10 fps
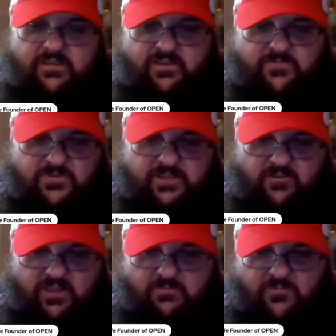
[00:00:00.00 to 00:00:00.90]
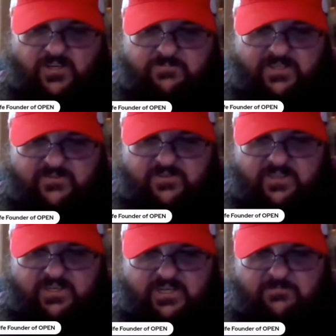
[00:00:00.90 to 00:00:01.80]
Unfortunately, they're a lot more expensive
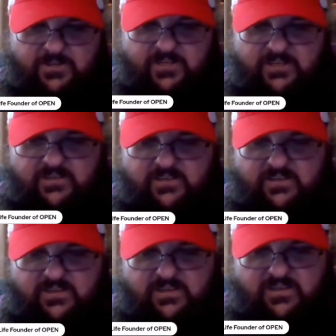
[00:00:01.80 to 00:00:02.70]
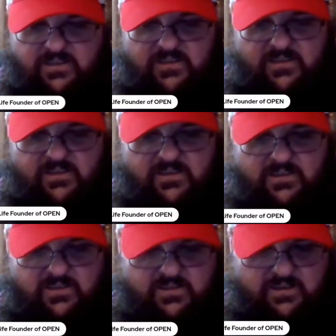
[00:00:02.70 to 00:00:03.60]
than they need to be.
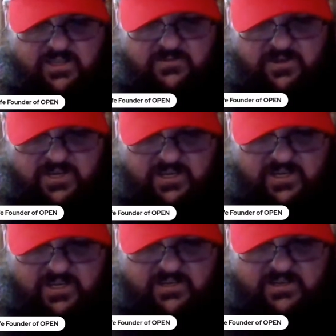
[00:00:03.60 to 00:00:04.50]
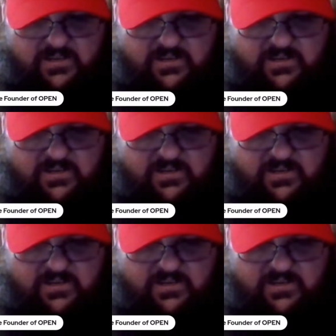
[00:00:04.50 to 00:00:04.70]
And then we got,